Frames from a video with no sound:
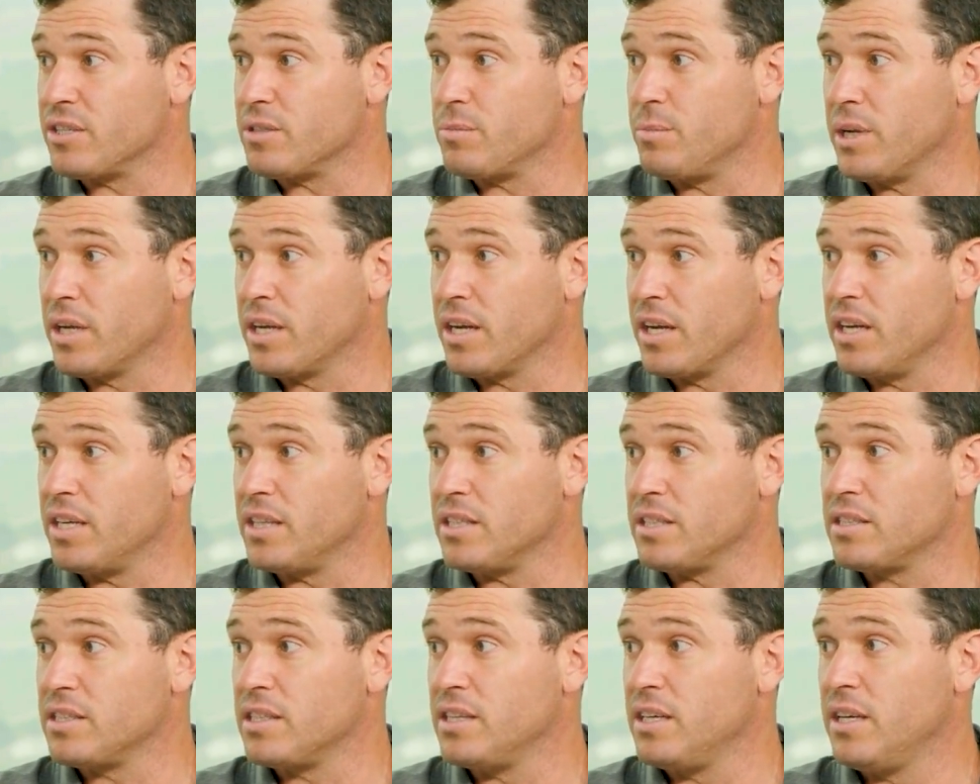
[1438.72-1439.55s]

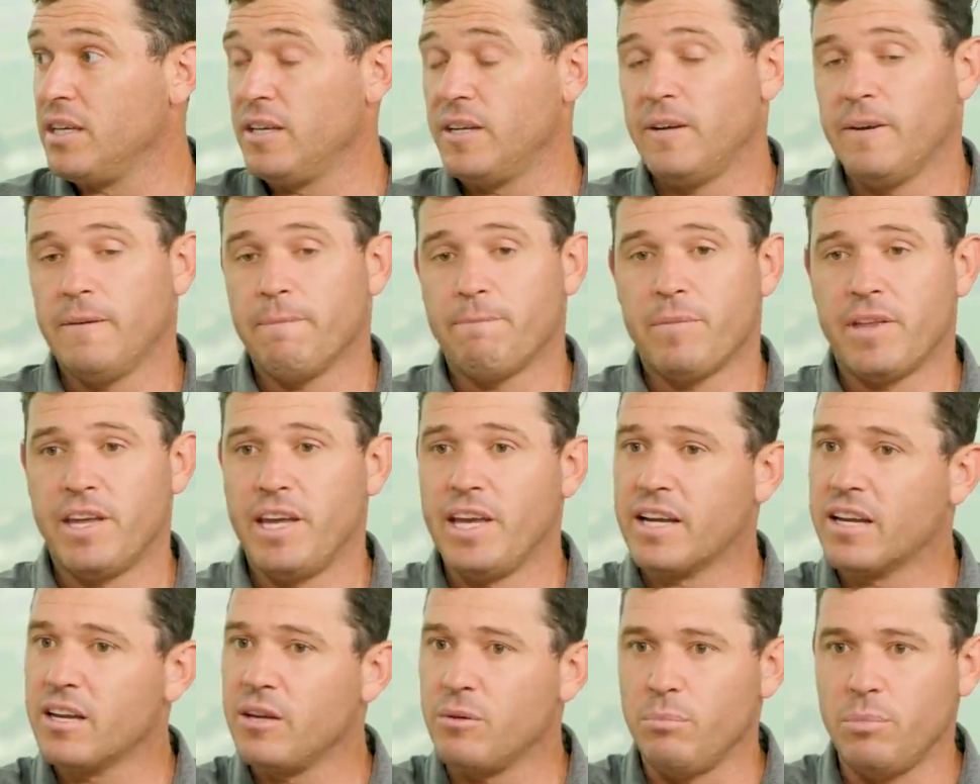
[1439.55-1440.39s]
because it
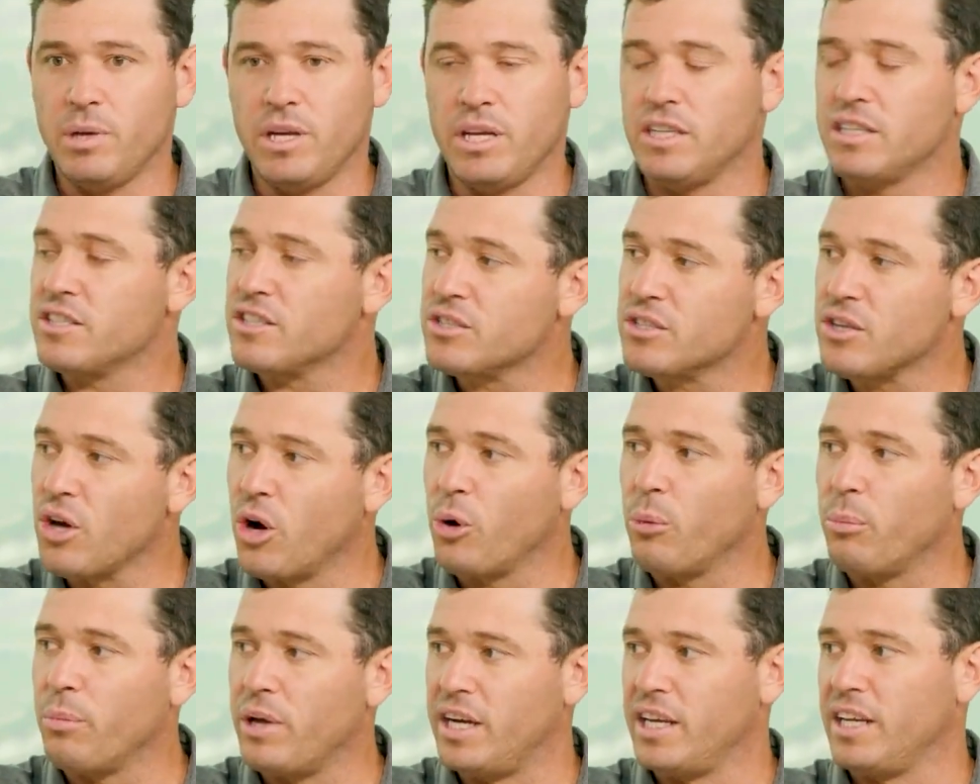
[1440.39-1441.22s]
can be
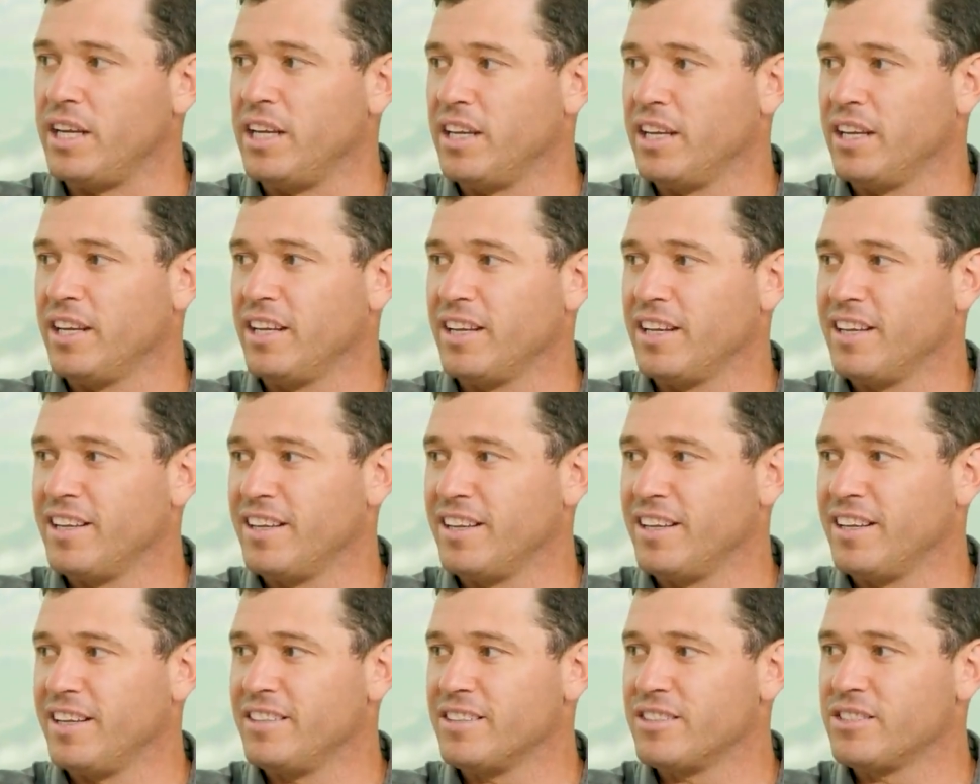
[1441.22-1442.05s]
so many
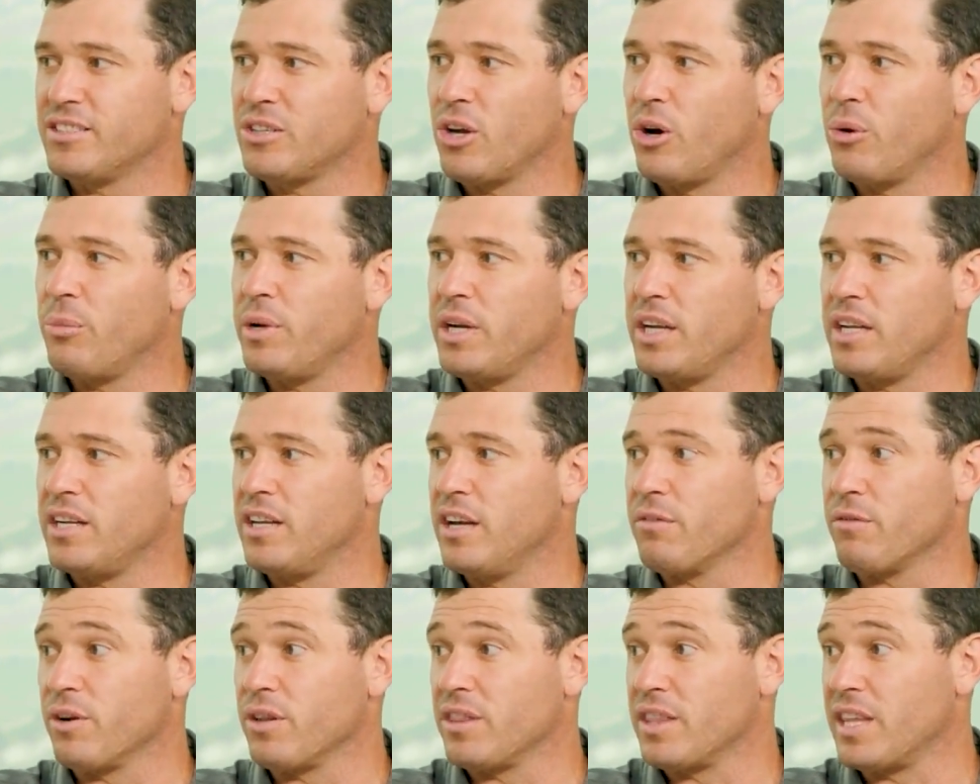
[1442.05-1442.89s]

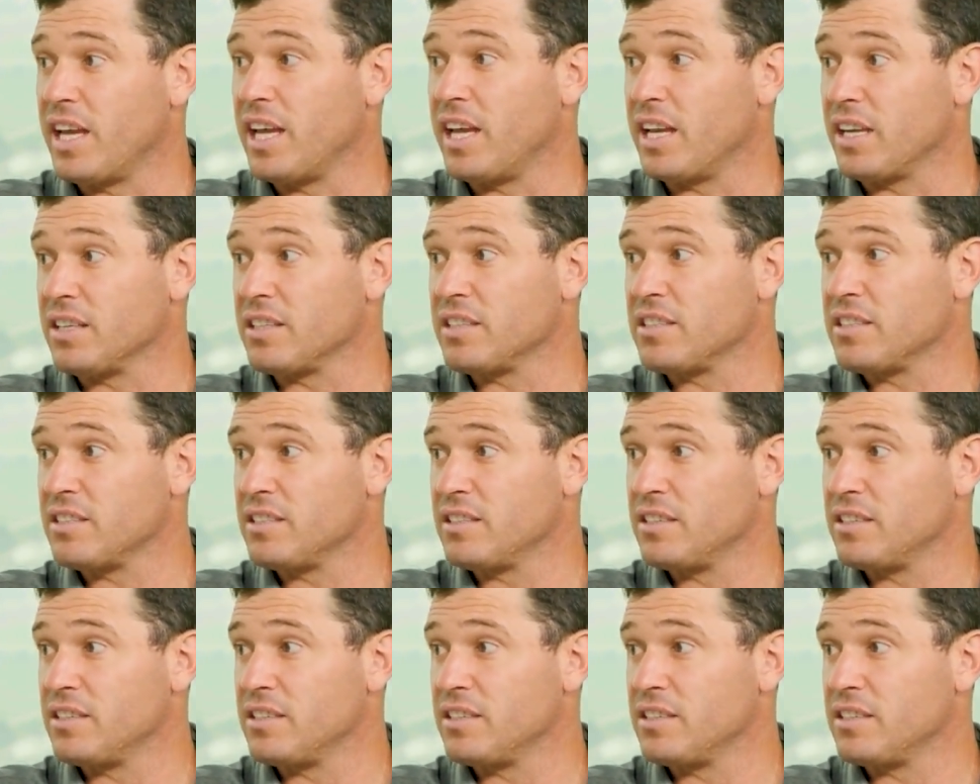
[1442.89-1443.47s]
different things.